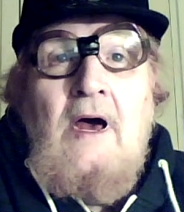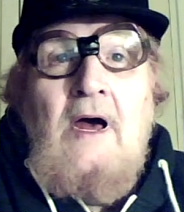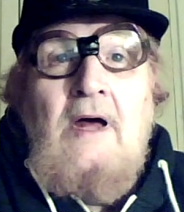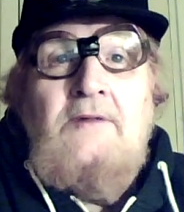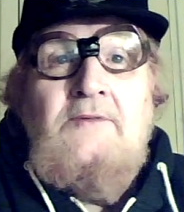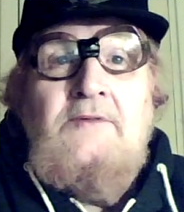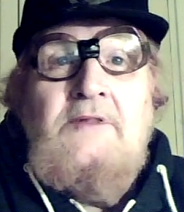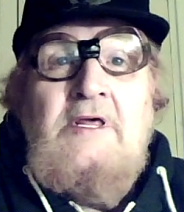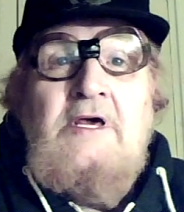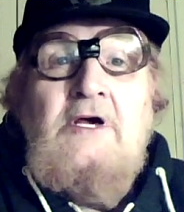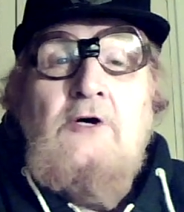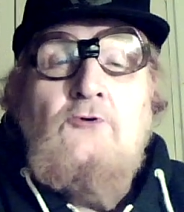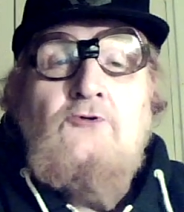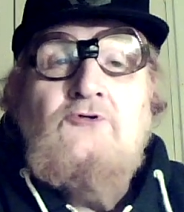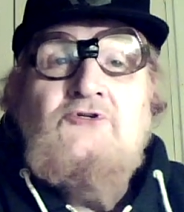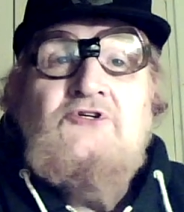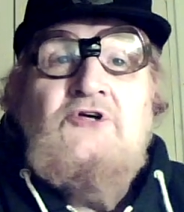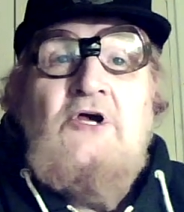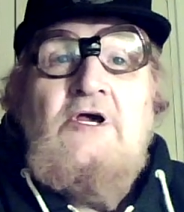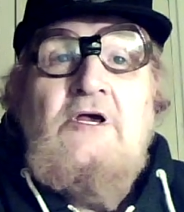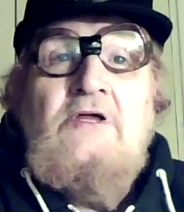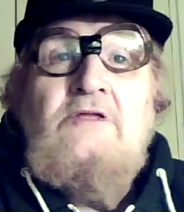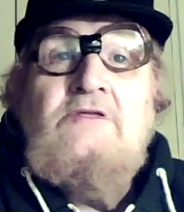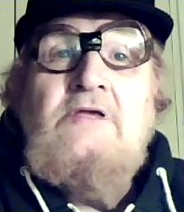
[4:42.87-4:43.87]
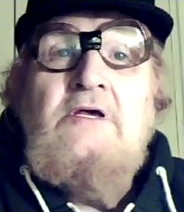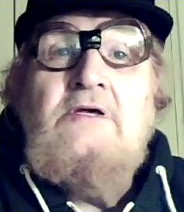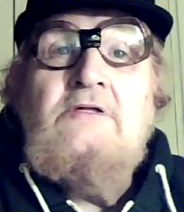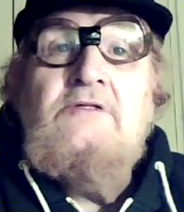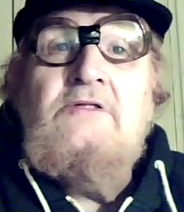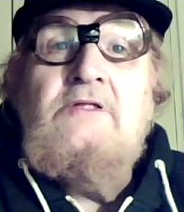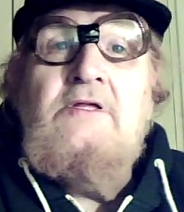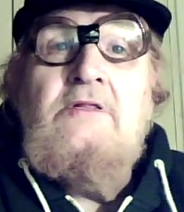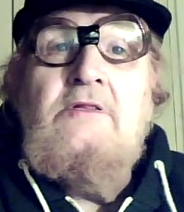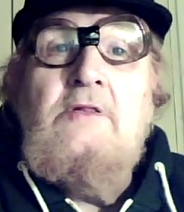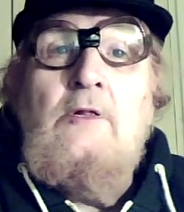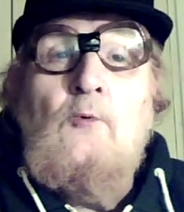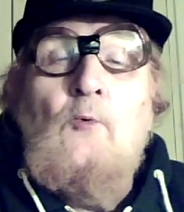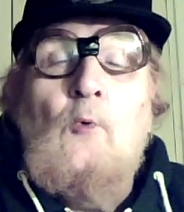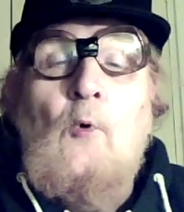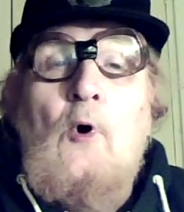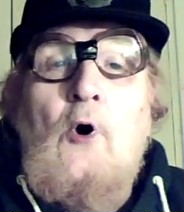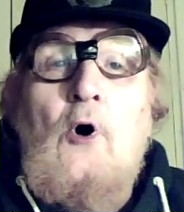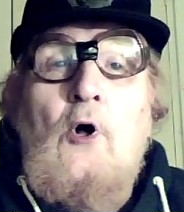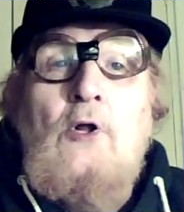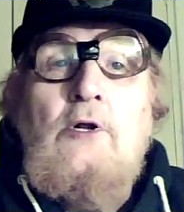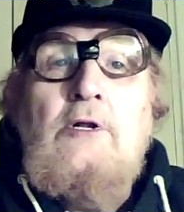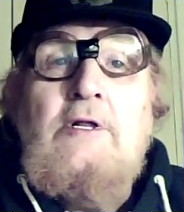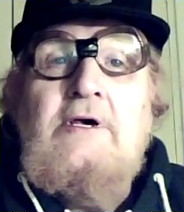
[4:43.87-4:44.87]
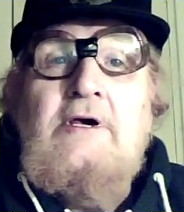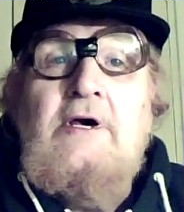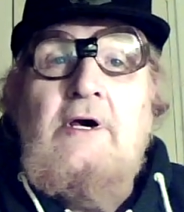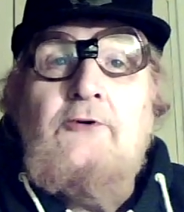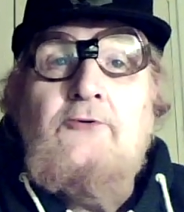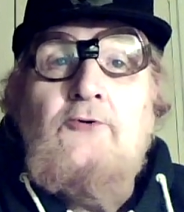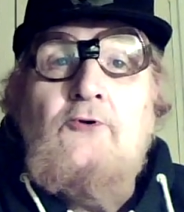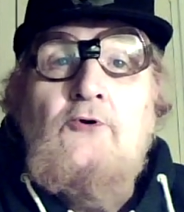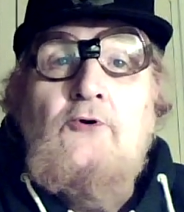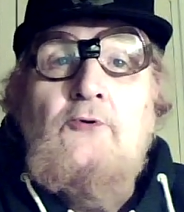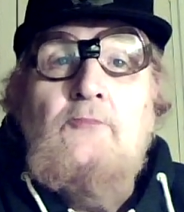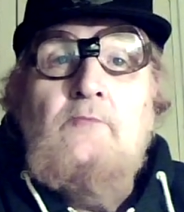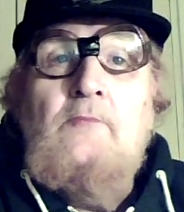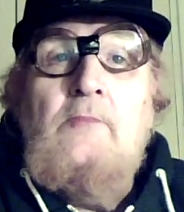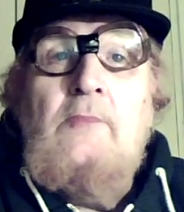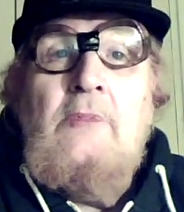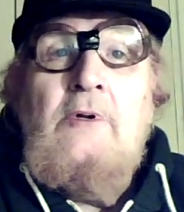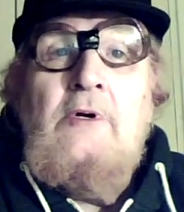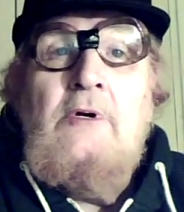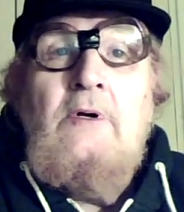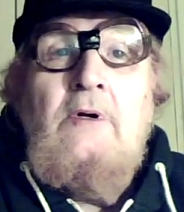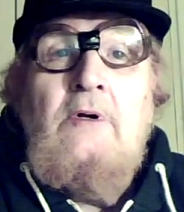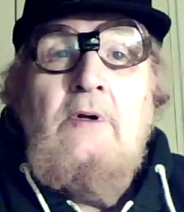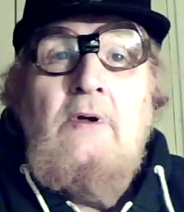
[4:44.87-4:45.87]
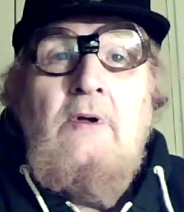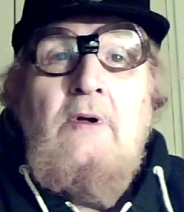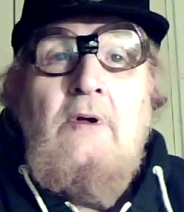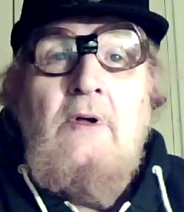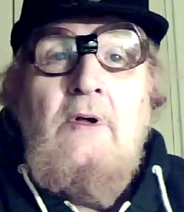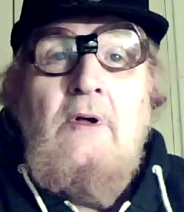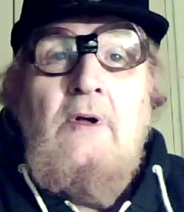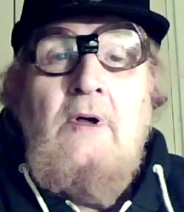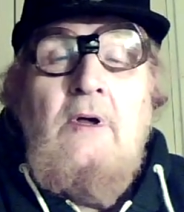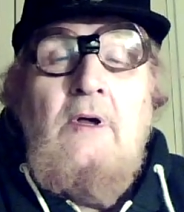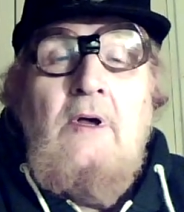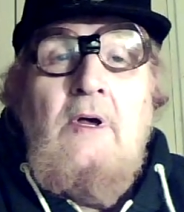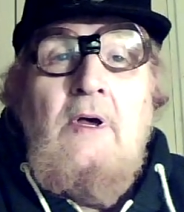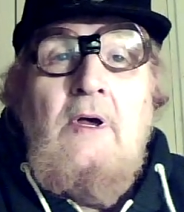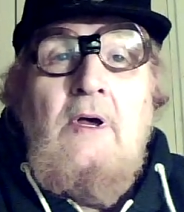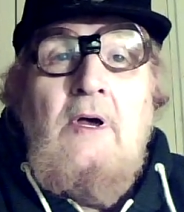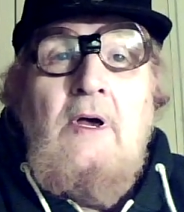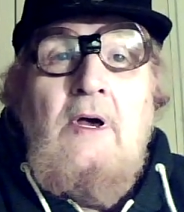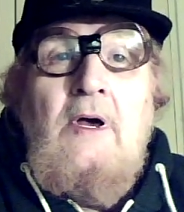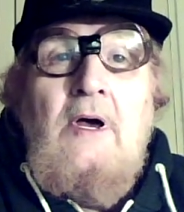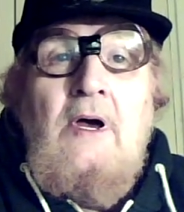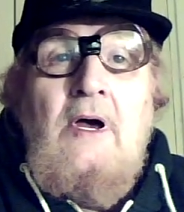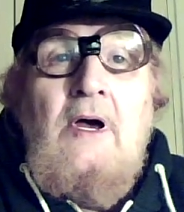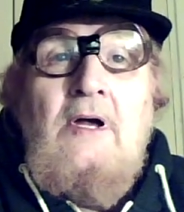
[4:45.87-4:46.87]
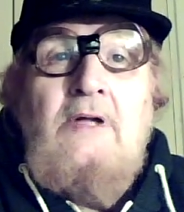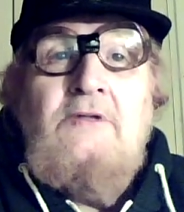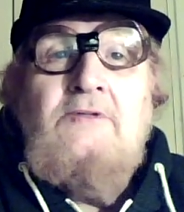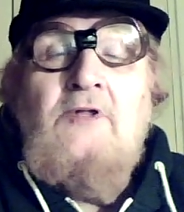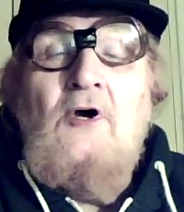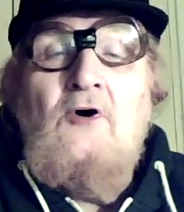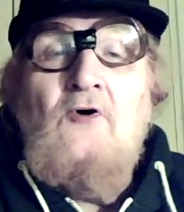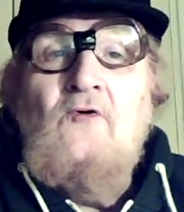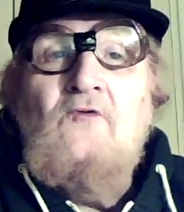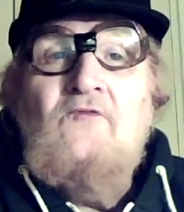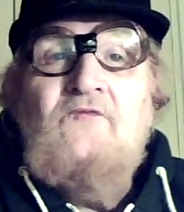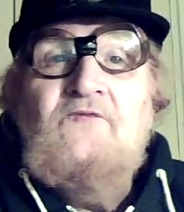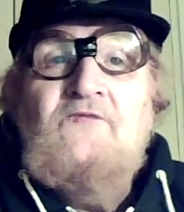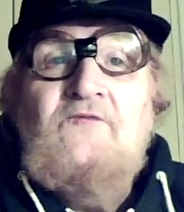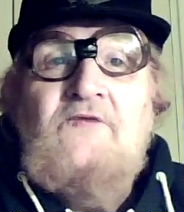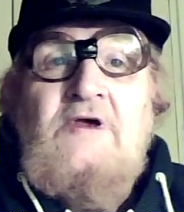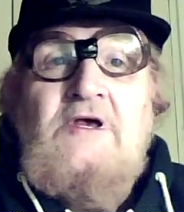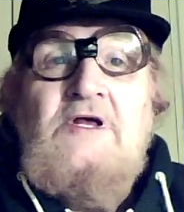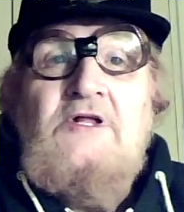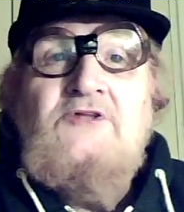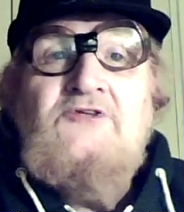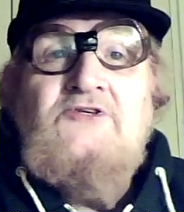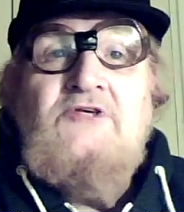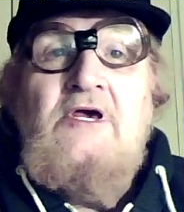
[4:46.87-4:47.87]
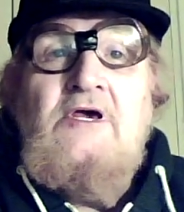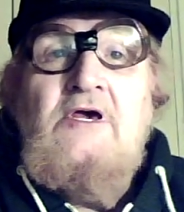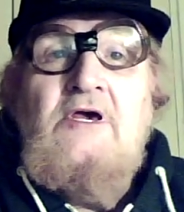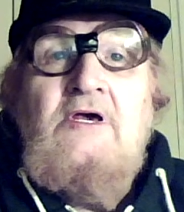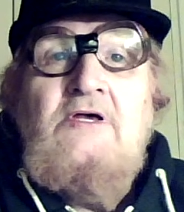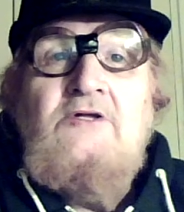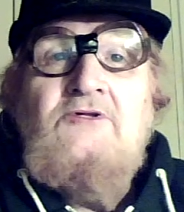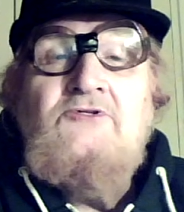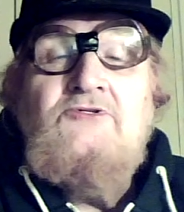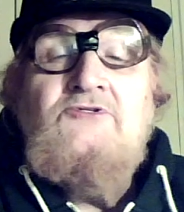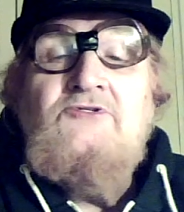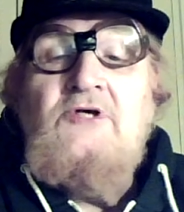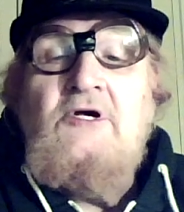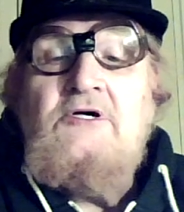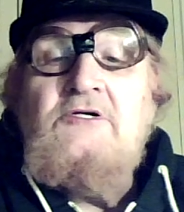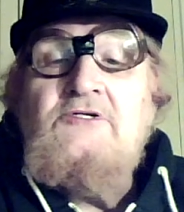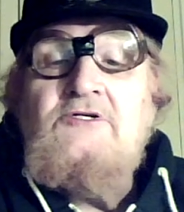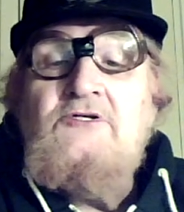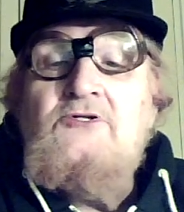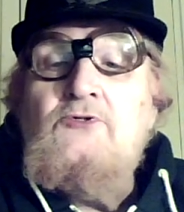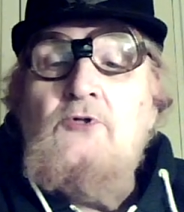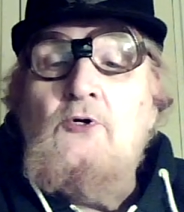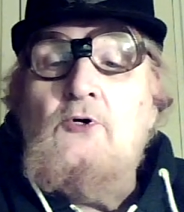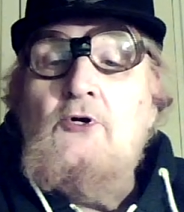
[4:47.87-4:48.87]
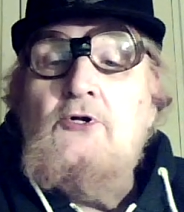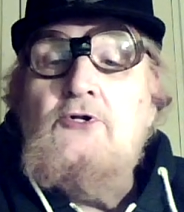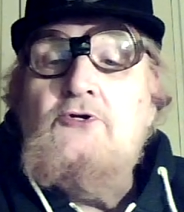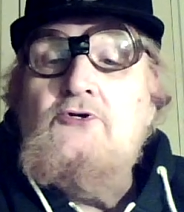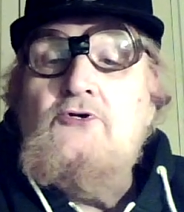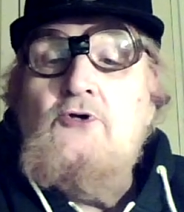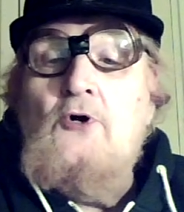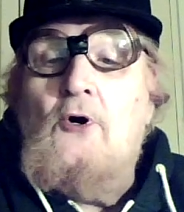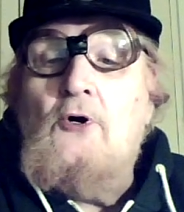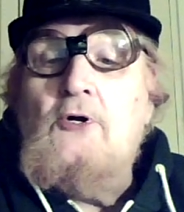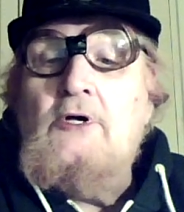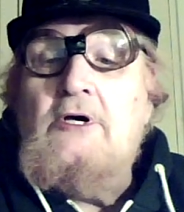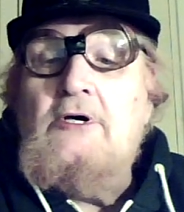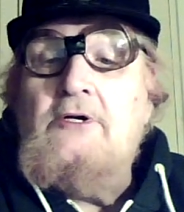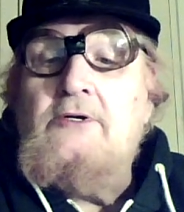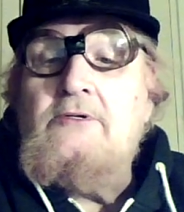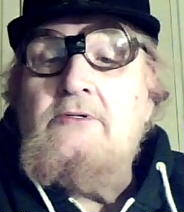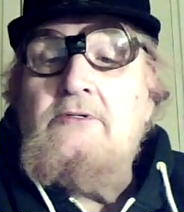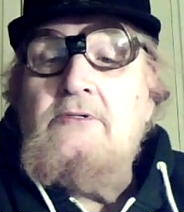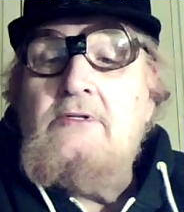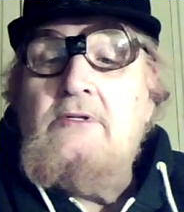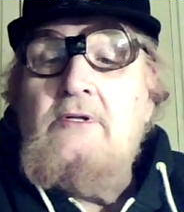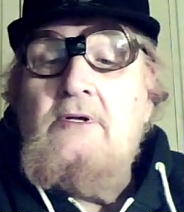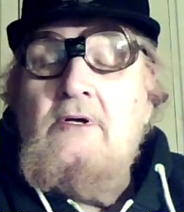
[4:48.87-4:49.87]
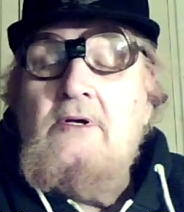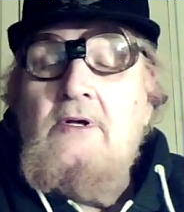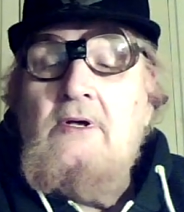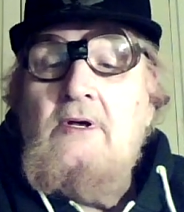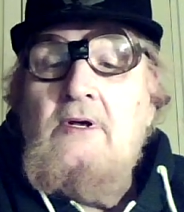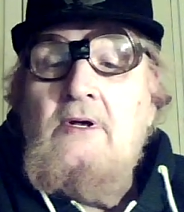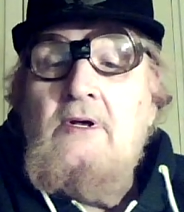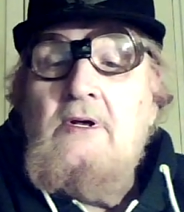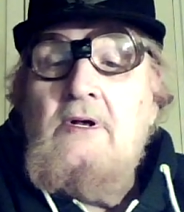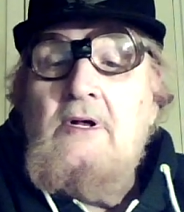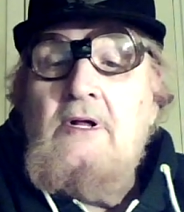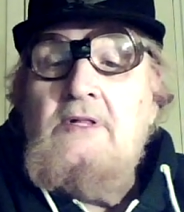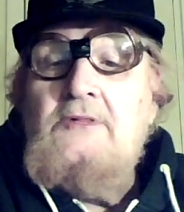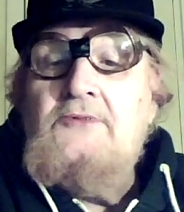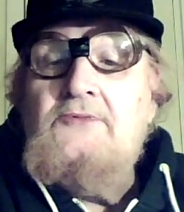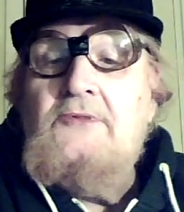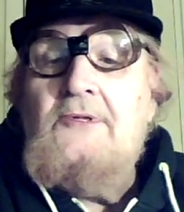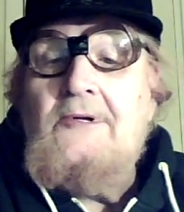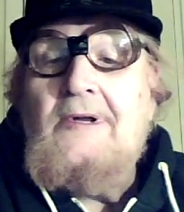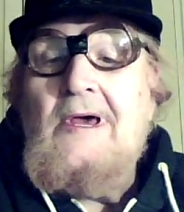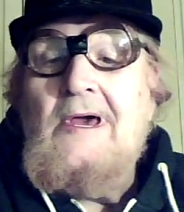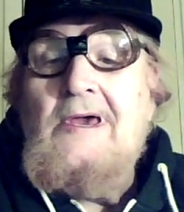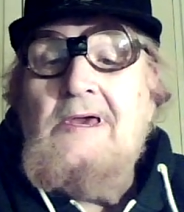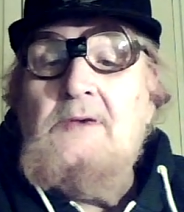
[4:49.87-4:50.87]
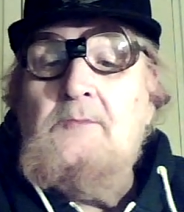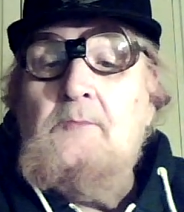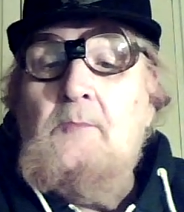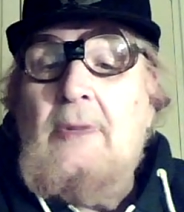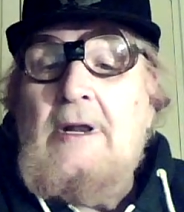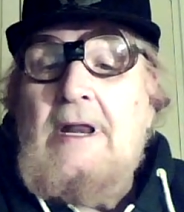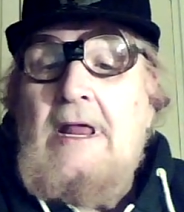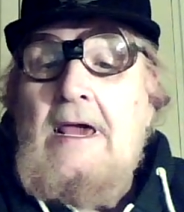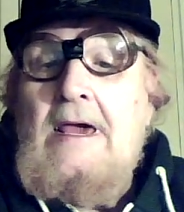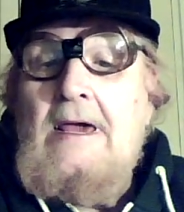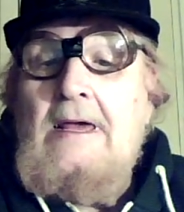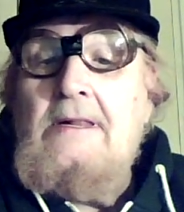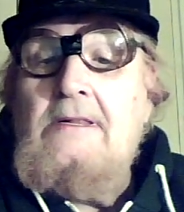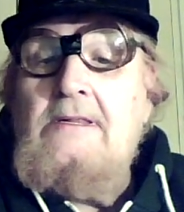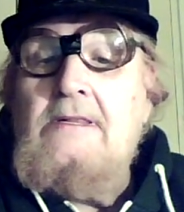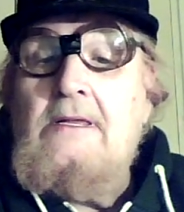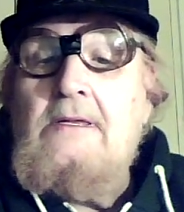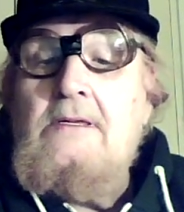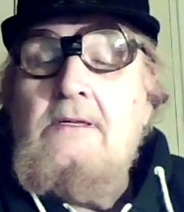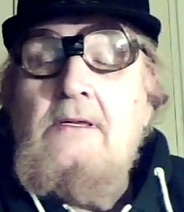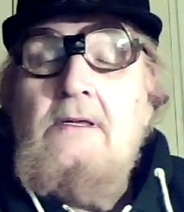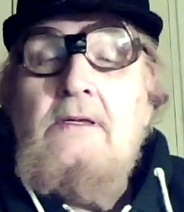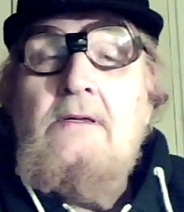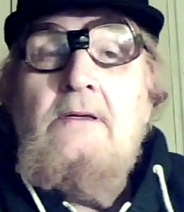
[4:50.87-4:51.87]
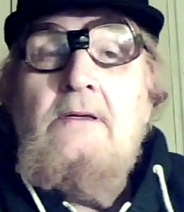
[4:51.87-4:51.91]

and they'll chain you to the wall of a room and they'll feed you just on yogurt and dry bread.